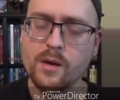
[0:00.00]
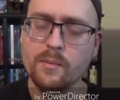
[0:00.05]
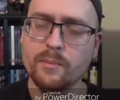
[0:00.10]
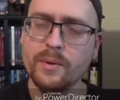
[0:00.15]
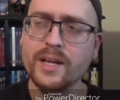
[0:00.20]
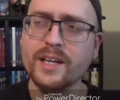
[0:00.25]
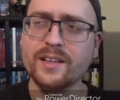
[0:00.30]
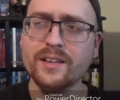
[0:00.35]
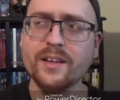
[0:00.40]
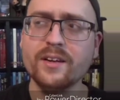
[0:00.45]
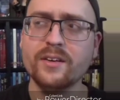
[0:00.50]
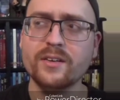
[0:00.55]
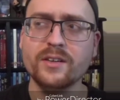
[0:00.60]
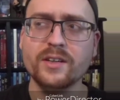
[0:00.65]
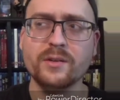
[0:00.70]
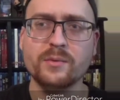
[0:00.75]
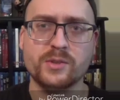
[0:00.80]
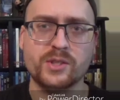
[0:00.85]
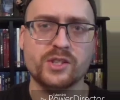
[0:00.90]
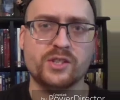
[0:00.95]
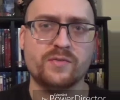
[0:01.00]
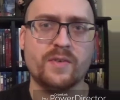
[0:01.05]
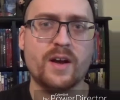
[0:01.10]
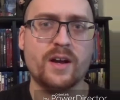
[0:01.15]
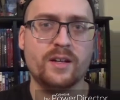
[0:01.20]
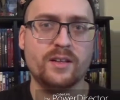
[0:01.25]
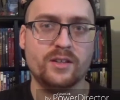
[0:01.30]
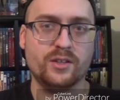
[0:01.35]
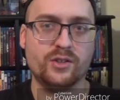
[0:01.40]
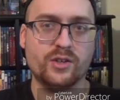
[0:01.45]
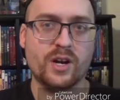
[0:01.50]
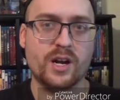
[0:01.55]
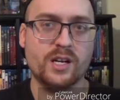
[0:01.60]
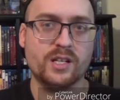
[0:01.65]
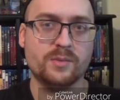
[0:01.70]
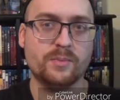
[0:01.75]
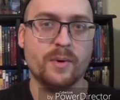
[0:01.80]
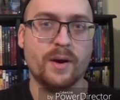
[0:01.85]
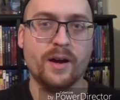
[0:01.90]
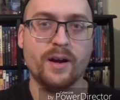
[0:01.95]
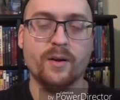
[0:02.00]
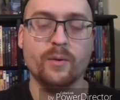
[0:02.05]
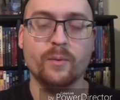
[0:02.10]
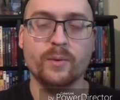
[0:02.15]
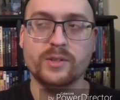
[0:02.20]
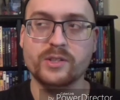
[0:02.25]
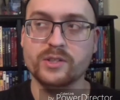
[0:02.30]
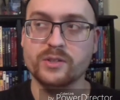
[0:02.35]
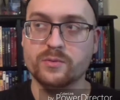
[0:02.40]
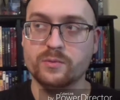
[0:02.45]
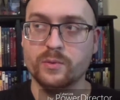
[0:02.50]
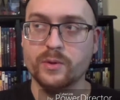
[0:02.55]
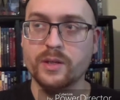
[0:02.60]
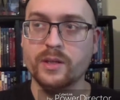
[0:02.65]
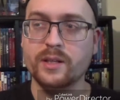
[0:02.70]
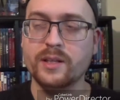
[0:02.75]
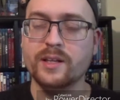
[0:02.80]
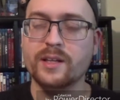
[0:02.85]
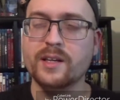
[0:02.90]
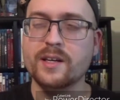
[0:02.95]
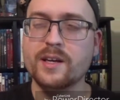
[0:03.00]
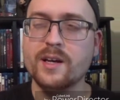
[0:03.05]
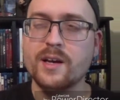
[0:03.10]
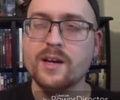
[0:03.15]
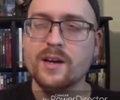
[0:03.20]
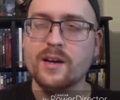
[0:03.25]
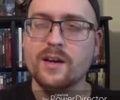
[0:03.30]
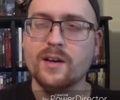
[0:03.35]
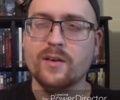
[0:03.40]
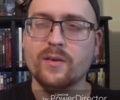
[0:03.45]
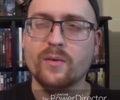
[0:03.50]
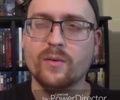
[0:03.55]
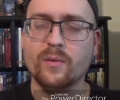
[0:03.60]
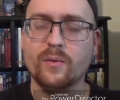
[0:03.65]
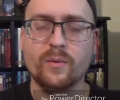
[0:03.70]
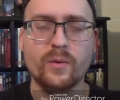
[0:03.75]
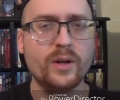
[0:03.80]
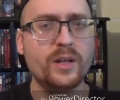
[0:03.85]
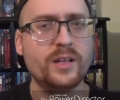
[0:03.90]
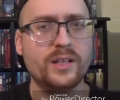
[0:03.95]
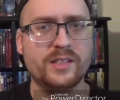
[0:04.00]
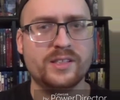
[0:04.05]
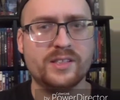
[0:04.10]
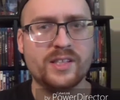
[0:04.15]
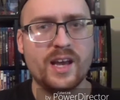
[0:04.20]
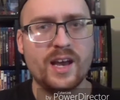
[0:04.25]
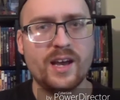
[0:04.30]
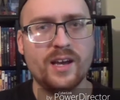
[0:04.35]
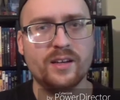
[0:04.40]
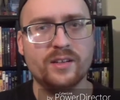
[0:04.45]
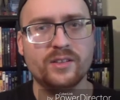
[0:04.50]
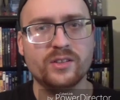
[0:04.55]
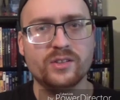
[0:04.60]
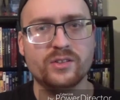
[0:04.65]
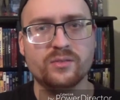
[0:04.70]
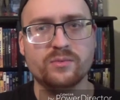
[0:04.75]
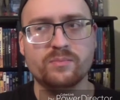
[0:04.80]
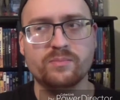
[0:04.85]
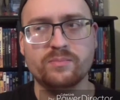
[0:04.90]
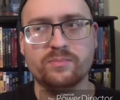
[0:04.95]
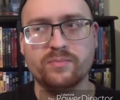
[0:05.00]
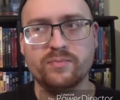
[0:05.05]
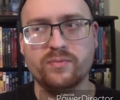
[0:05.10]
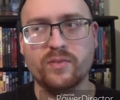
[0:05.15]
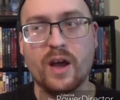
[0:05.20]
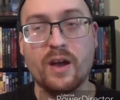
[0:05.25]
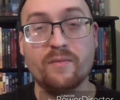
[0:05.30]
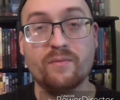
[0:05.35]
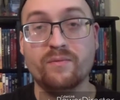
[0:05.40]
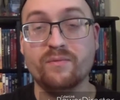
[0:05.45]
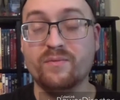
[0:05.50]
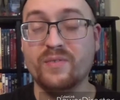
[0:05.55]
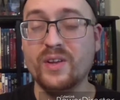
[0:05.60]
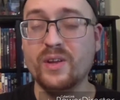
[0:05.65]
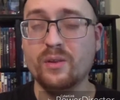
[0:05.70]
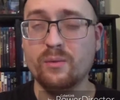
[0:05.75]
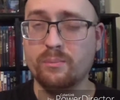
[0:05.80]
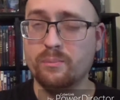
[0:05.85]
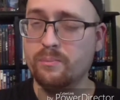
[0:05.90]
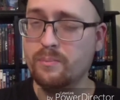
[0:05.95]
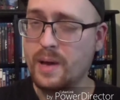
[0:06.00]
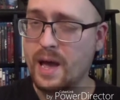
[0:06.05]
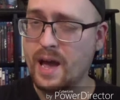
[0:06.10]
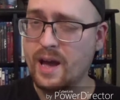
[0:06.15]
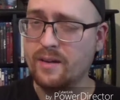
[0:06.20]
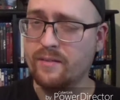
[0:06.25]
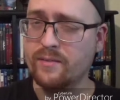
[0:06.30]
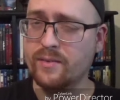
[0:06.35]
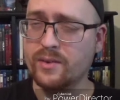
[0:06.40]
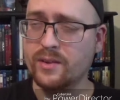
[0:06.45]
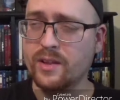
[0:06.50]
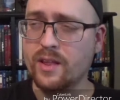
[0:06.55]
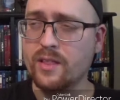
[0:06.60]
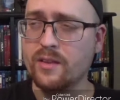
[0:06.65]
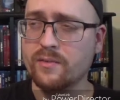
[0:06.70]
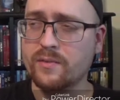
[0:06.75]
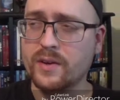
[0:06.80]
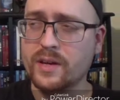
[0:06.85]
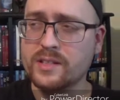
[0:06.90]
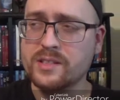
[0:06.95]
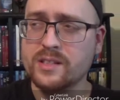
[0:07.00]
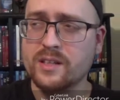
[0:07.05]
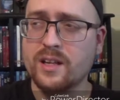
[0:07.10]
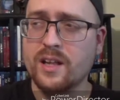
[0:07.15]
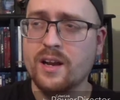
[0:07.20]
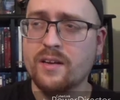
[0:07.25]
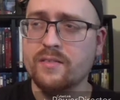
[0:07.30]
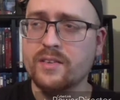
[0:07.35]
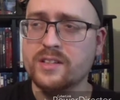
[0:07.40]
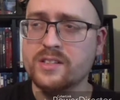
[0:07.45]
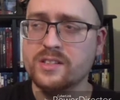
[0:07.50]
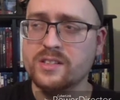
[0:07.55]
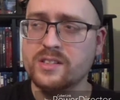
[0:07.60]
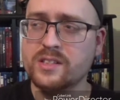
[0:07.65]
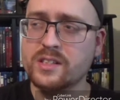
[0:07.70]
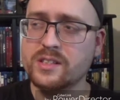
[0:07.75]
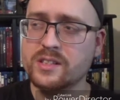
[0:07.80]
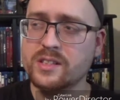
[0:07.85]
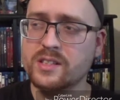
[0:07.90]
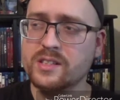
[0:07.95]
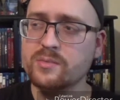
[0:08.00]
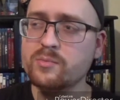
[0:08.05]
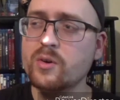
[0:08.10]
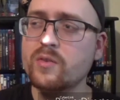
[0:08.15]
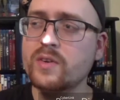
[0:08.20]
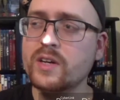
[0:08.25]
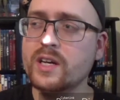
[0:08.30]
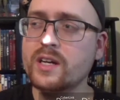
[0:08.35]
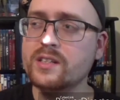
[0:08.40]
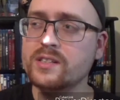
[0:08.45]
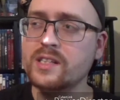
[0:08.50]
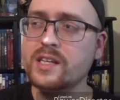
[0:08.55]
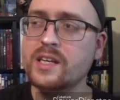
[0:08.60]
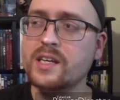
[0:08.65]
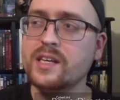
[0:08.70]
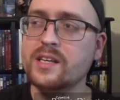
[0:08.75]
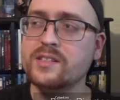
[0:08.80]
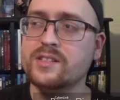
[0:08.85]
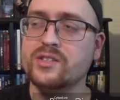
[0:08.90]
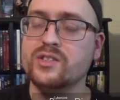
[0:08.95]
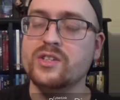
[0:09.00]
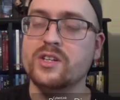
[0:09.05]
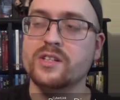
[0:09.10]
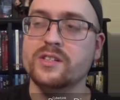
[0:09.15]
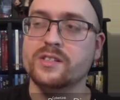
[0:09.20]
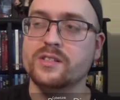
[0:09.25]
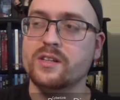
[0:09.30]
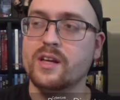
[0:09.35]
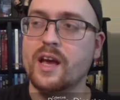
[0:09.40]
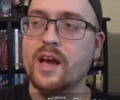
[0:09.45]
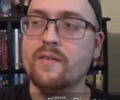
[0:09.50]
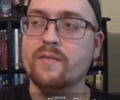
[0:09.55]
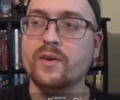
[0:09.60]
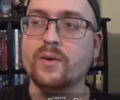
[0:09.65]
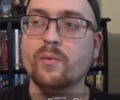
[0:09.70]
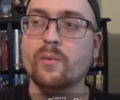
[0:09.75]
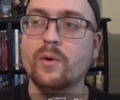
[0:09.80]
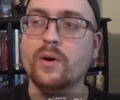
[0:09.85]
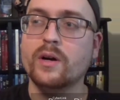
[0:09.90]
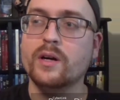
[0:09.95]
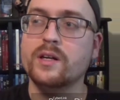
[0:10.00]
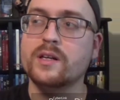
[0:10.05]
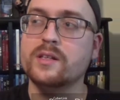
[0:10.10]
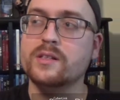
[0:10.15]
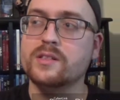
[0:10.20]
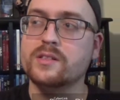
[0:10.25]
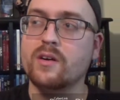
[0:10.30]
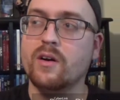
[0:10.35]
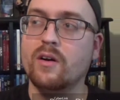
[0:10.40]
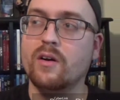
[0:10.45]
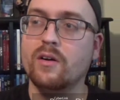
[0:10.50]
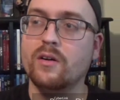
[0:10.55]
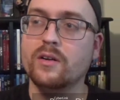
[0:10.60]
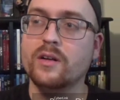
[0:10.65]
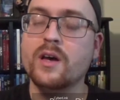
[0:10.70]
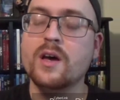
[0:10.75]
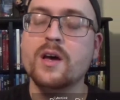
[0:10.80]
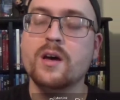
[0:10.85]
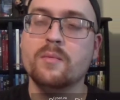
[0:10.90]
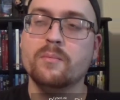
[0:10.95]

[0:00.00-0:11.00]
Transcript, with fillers: But he literally was just found in the trash by her, which is really, really sad. Just I feel bad for Leatherface in a lot of instances in this movie because he is just every word he is called,